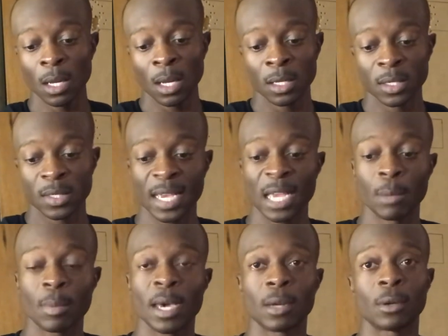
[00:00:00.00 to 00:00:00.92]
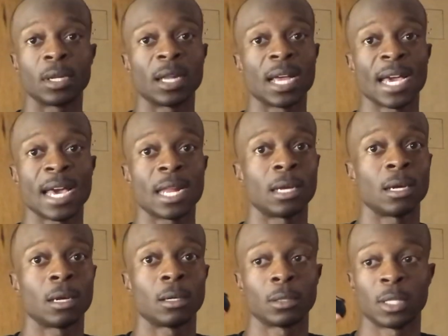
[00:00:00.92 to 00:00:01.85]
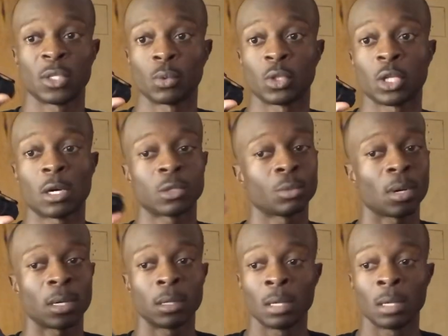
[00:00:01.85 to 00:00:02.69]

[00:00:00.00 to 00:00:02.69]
the same battery that I got in here. It's rechargeable.